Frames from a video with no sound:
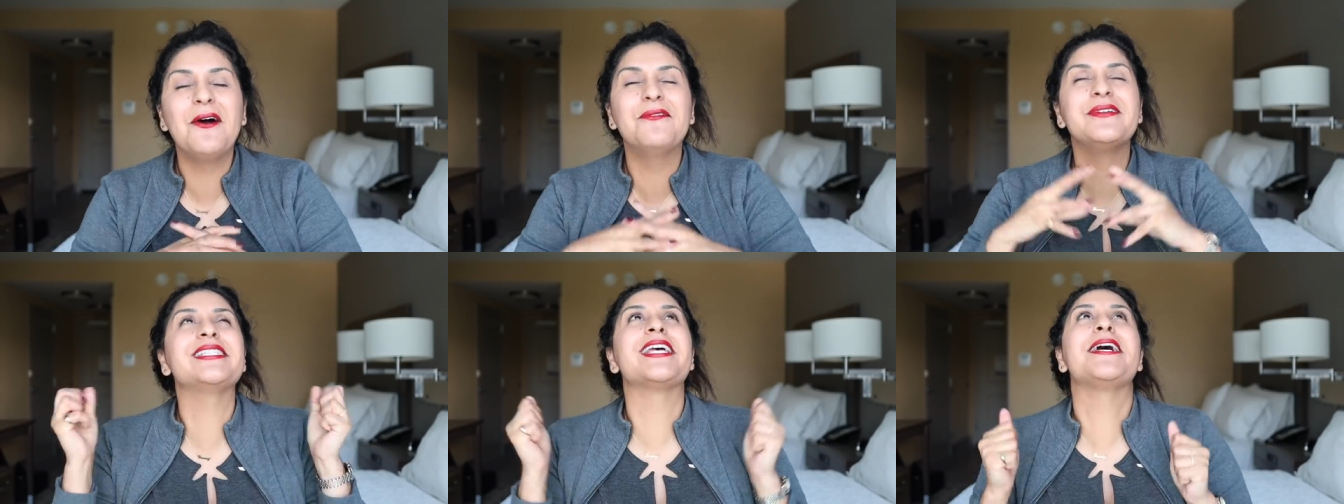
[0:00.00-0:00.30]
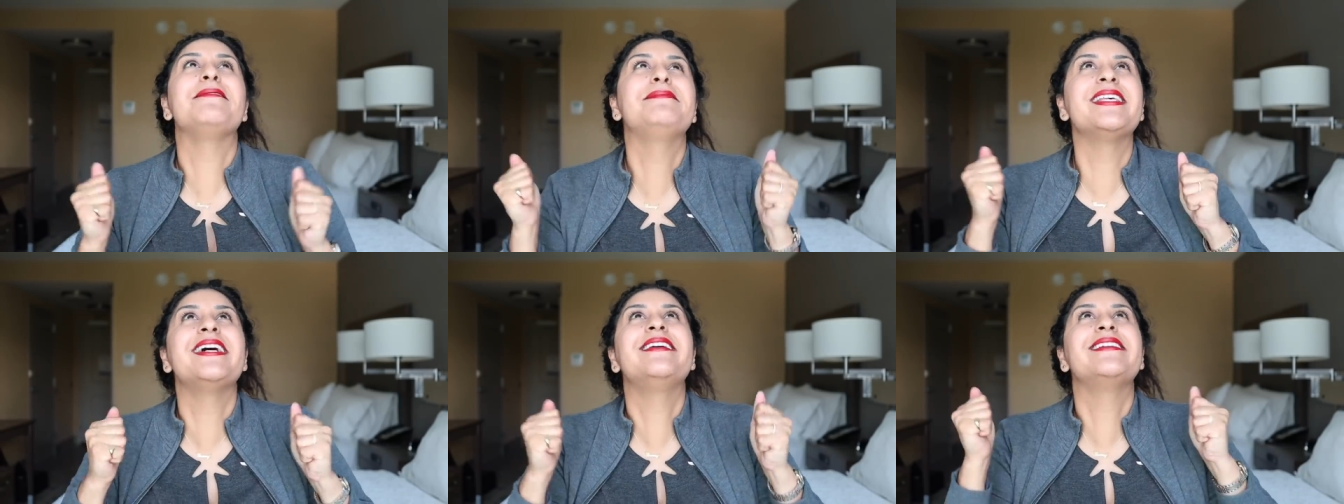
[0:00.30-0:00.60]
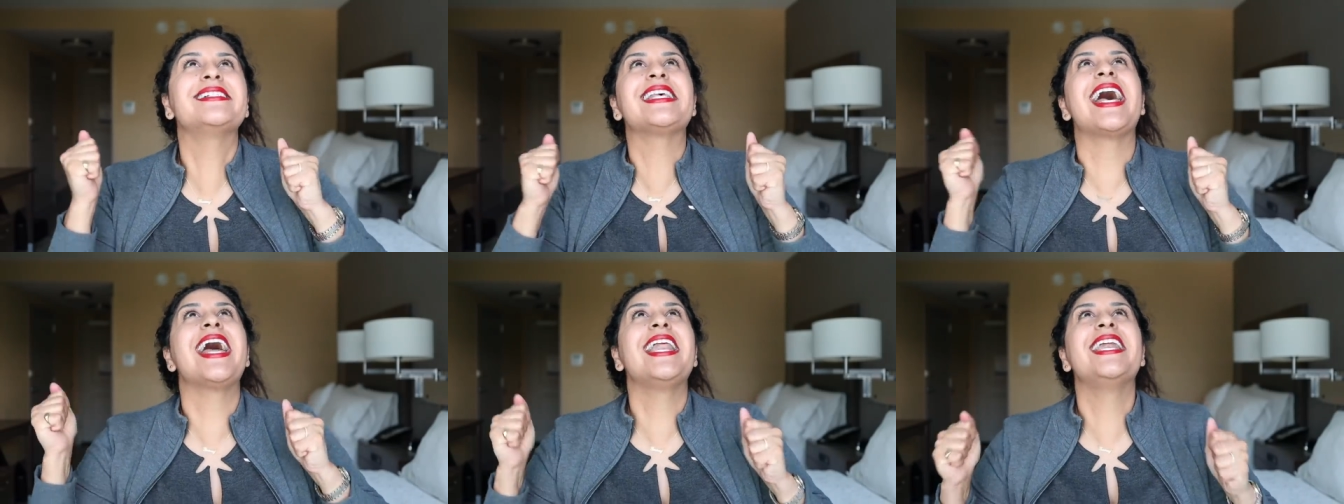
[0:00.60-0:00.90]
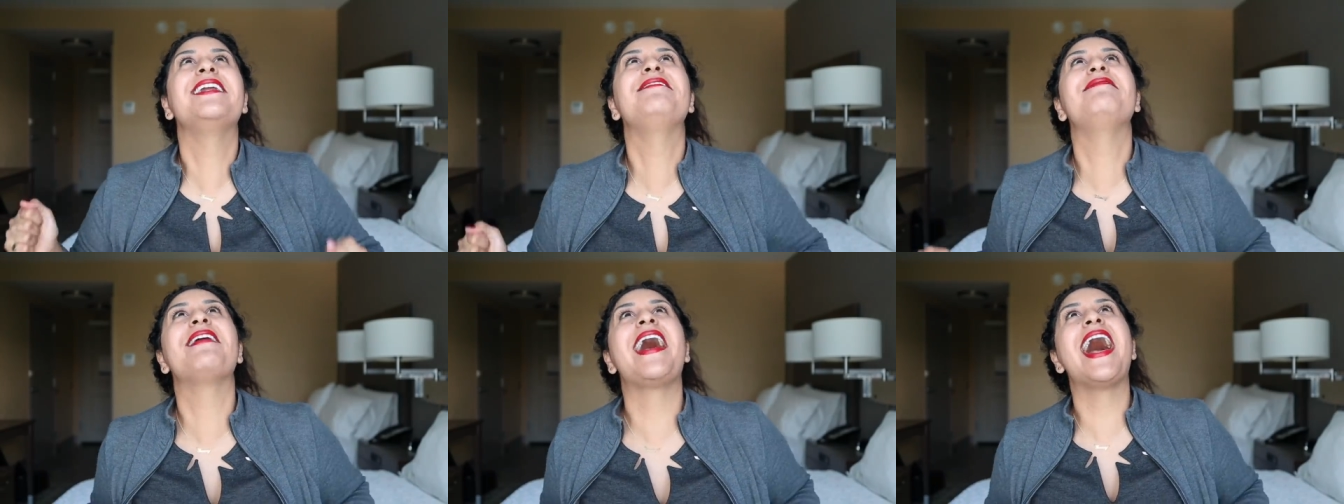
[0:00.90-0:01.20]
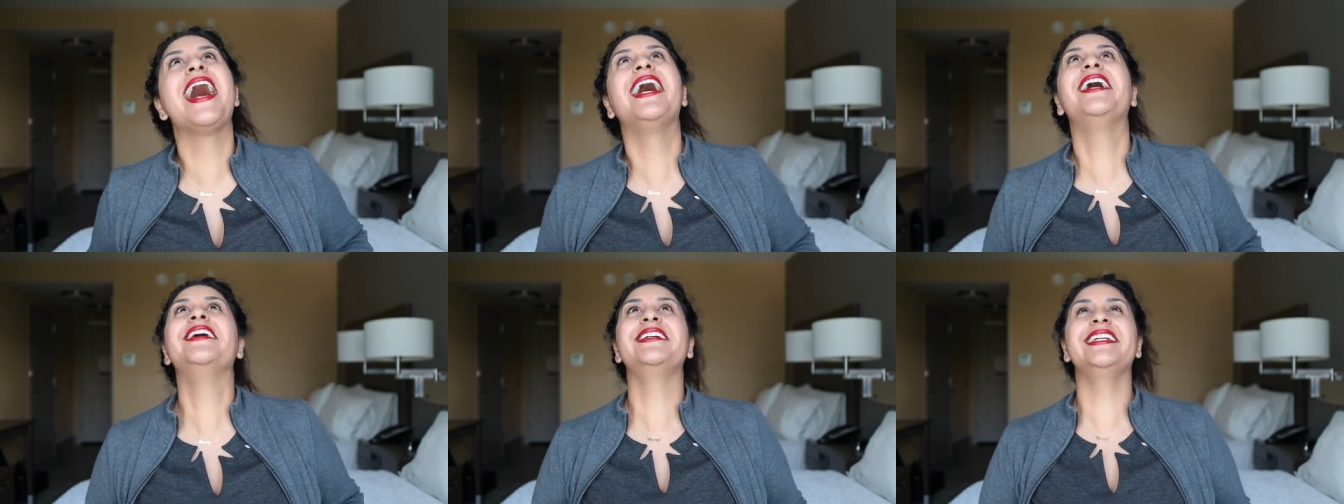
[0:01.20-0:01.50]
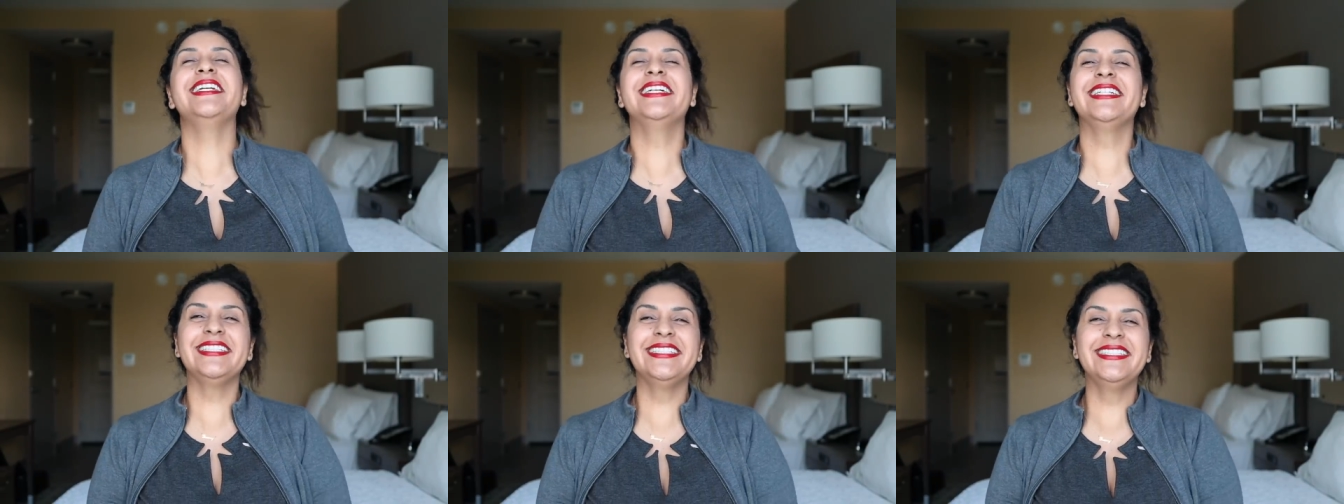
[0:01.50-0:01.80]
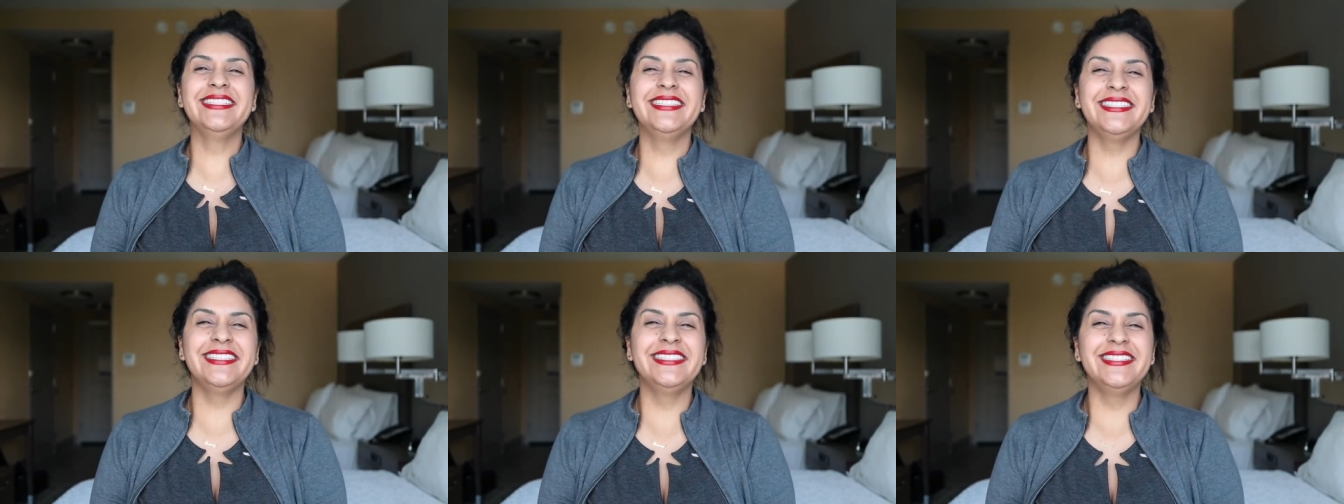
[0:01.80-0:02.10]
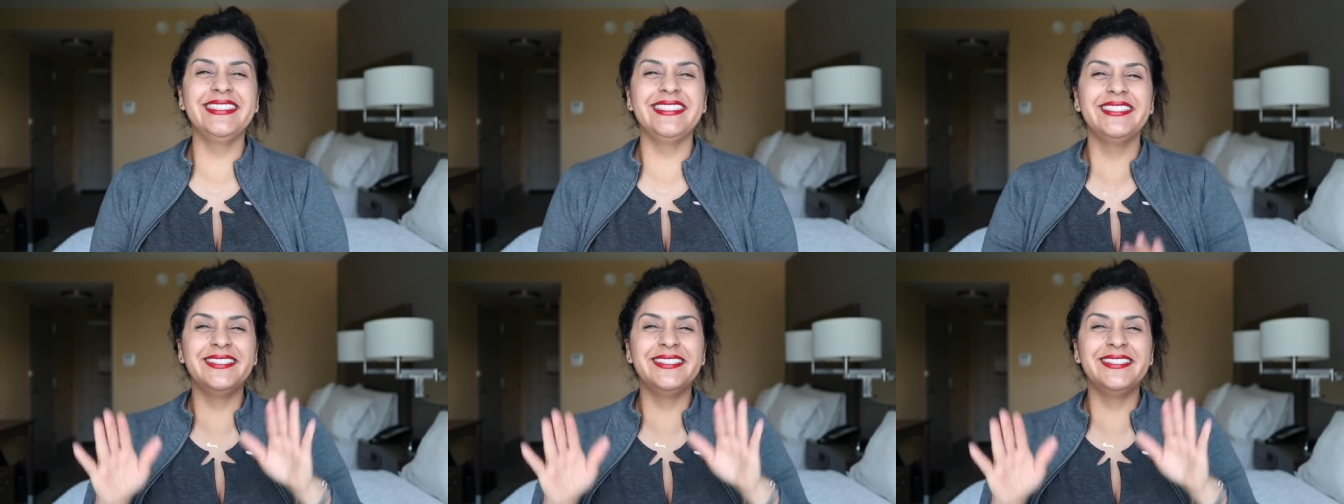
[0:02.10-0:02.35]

which I'm so excited about.